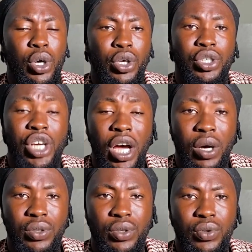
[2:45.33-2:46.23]
your
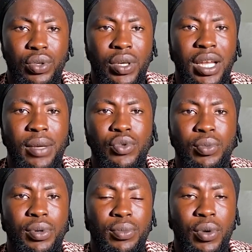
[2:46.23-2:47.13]
child who you claim
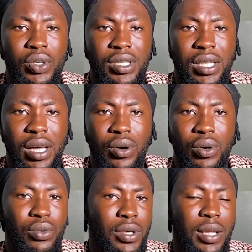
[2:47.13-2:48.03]
to be a monster,
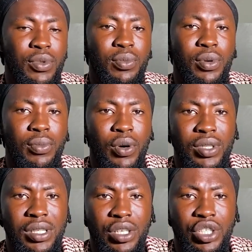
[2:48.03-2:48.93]
or who claimed to be a
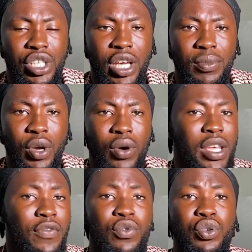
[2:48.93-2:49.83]
monster? Do you get me? Or
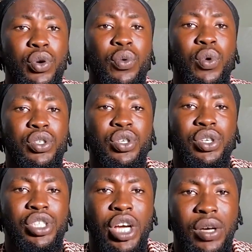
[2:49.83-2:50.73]
even though it wasn't
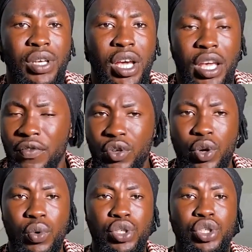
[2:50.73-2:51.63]
your child, even
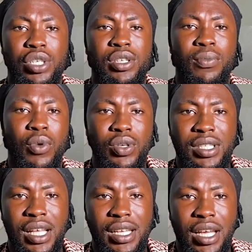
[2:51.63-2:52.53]
though it was just a
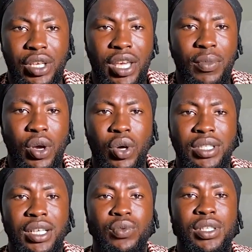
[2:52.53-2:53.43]
monster that you came in
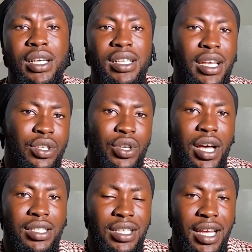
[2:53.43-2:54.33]
contact with and then you
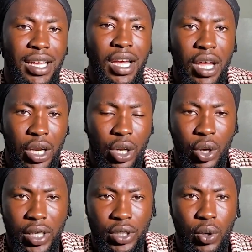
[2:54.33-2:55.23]
had to like
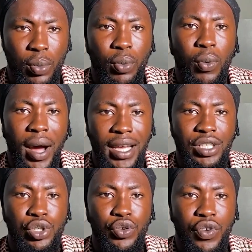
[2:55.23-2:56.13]
lock it up, why
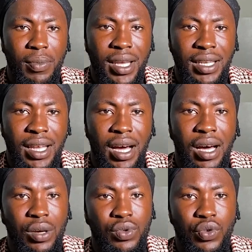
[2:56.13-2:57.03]
did you remain in that
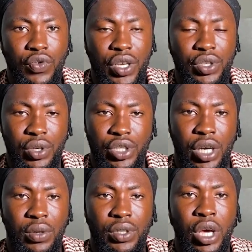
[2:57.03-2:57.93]
house to raise your
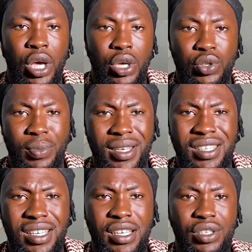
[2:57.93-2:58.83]
child? So
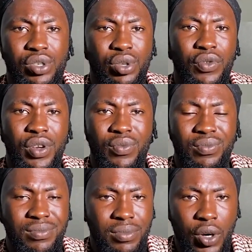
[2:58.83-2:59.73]
basically the
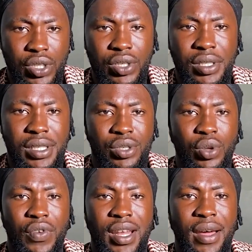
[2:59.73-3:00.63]

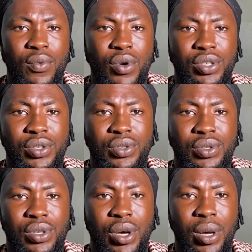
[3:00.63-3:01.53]
storyline
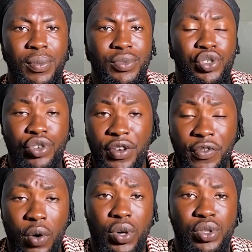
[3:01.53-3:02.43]
wasn't
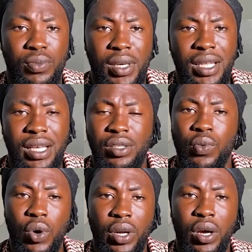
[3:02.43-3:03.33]
straightforward to me. That's
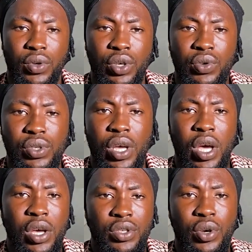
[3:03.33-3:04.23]
the word I'll use.
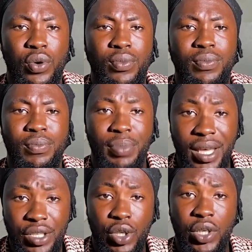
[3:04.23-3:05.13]
So
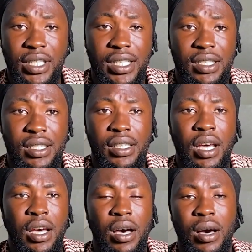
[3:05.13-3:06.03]
based on this,
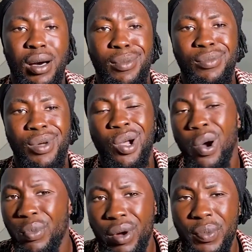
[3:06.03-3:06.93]

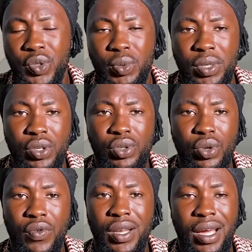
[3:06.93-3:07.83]
Cobweb, to me, the
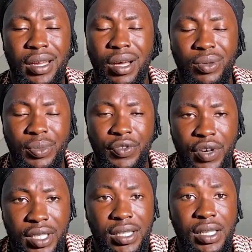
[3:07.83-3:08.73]
storyline, I would be
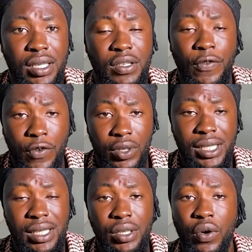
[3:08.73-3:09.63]
rating it a
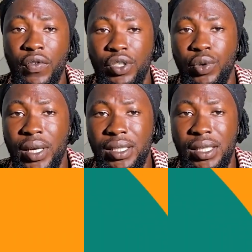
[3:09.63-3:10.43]
14 over 20.